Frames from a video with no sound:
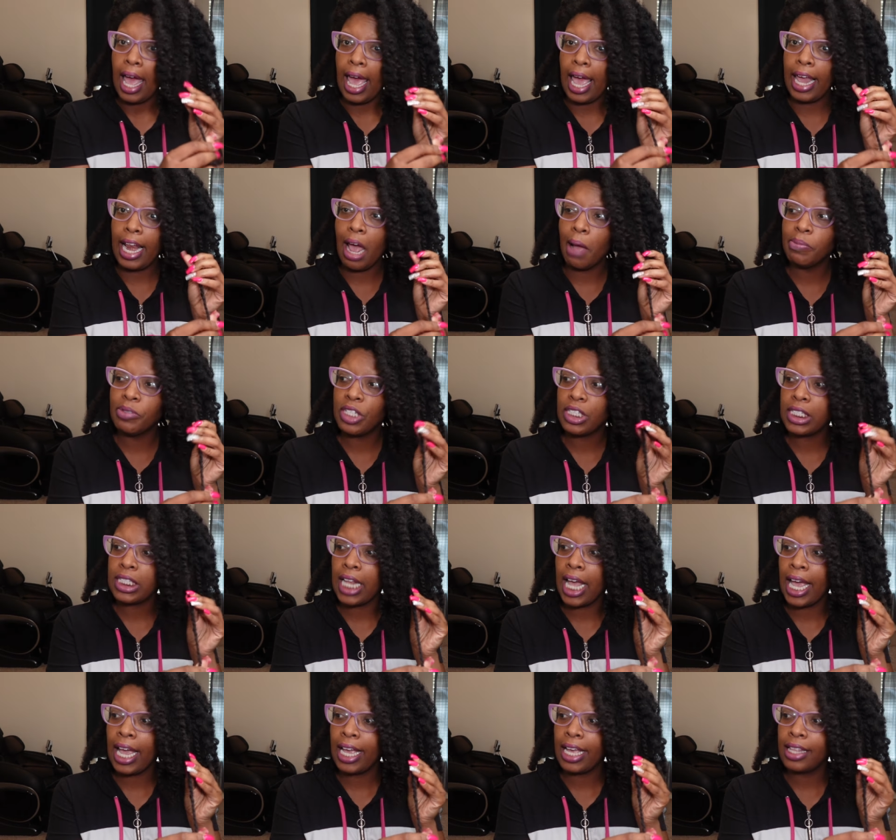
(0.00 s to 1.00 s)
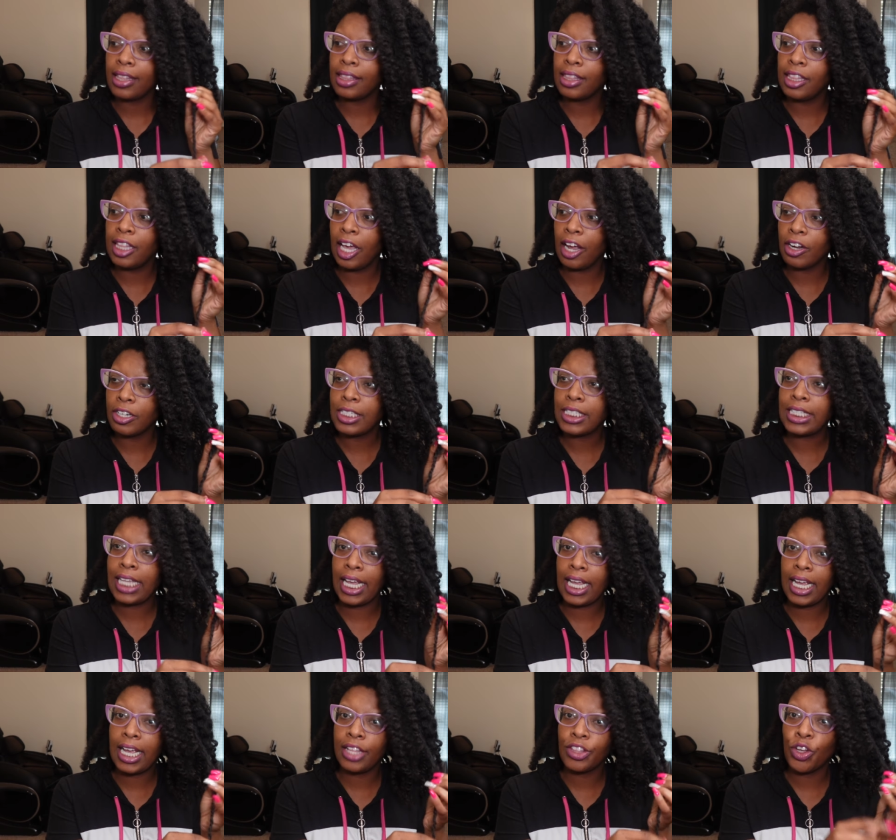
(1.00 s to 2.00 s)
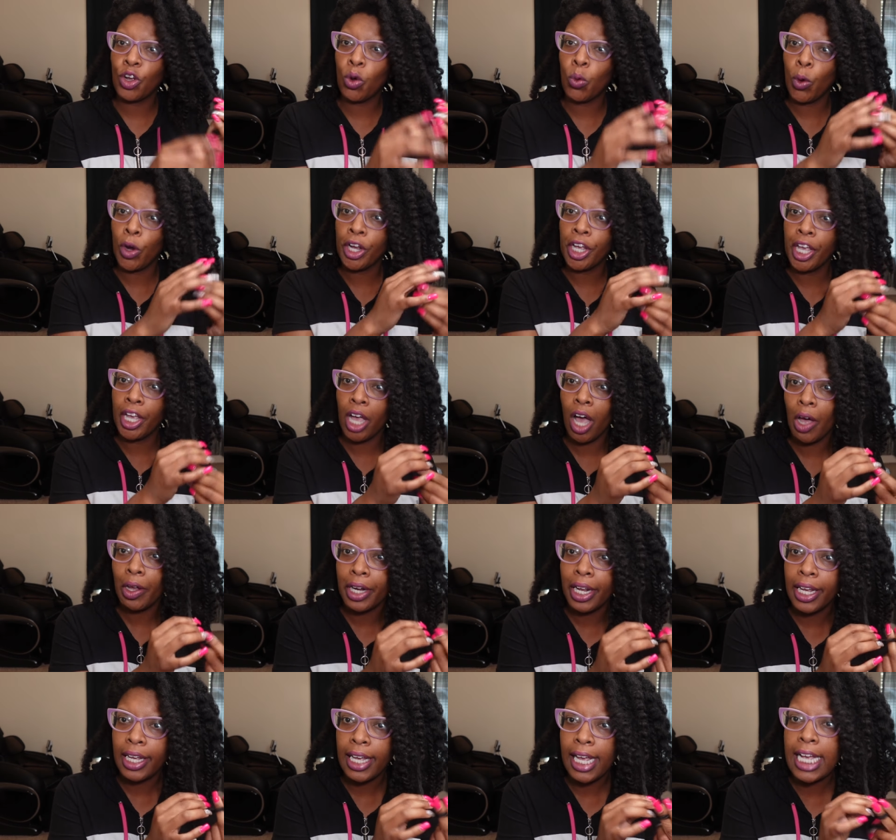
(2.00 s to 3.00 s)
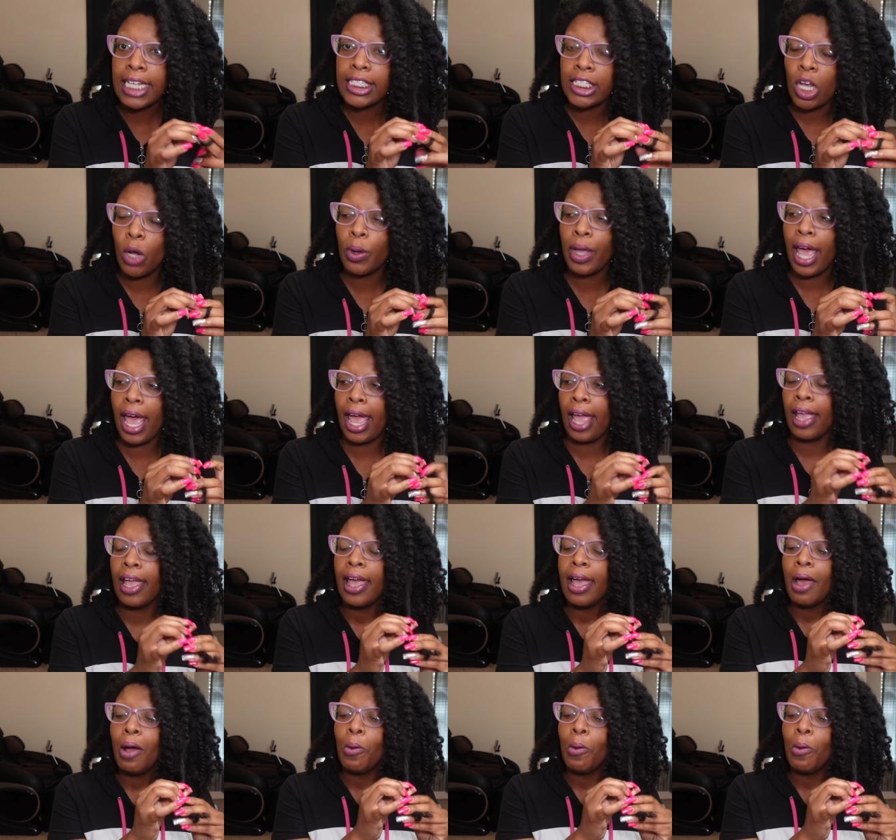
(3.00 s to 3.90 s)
And I'm just like, they're saying they're working on it. It's okay.